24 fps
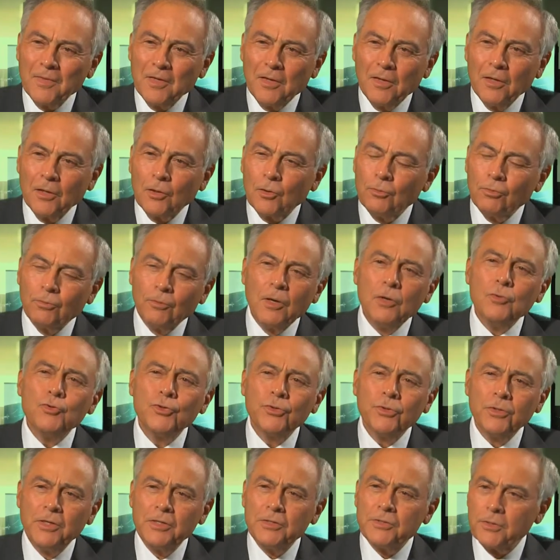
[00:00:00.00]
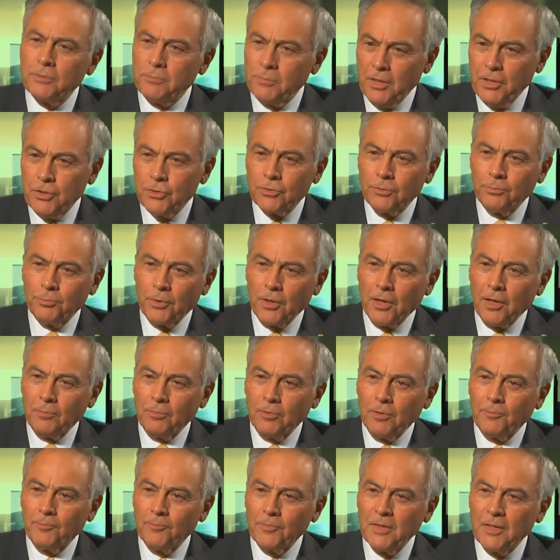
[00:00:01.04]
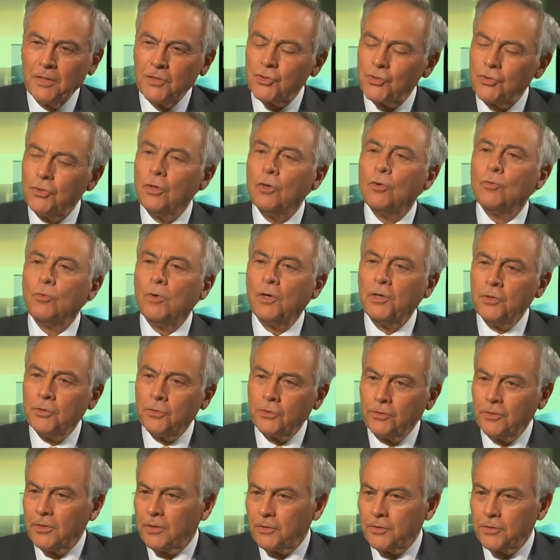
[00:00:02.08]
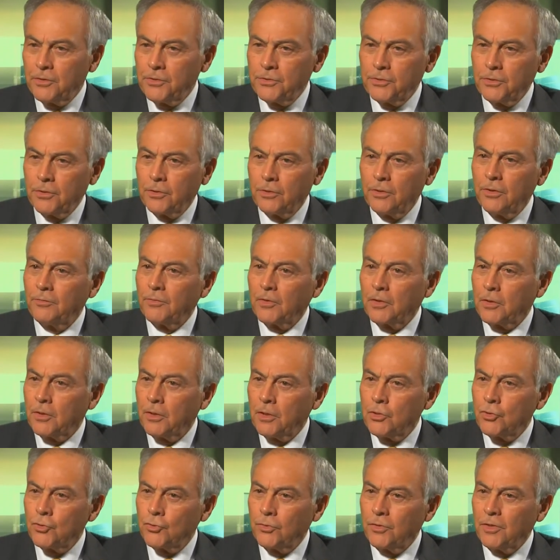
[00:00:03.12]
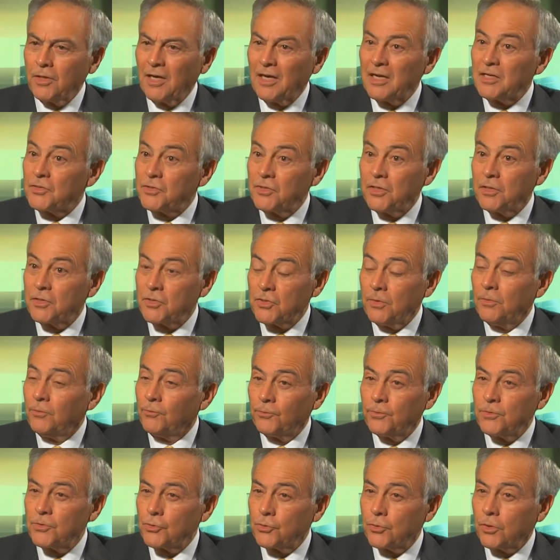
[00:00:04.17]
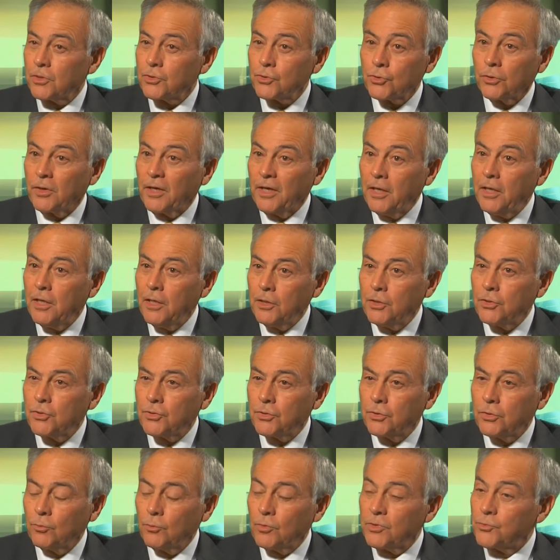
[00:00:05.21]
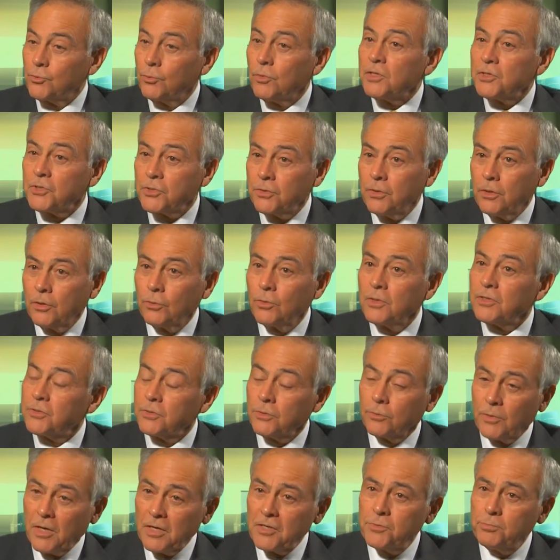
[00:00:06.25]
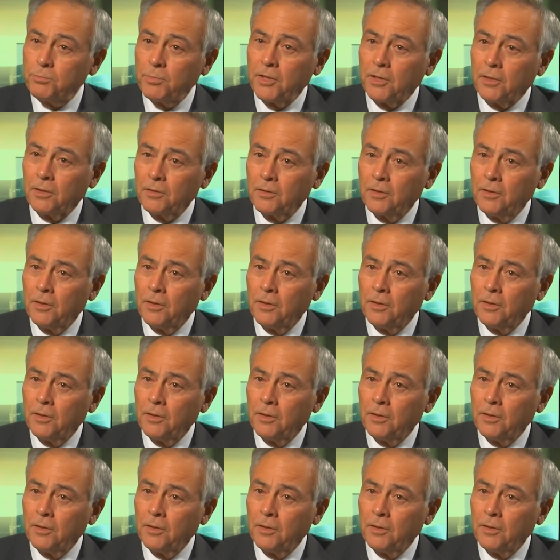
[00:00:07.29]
Uh, corrosion is a major problem. It's no wonder that this area of the country, as its infrastructure aged, was once known as the Rust Belt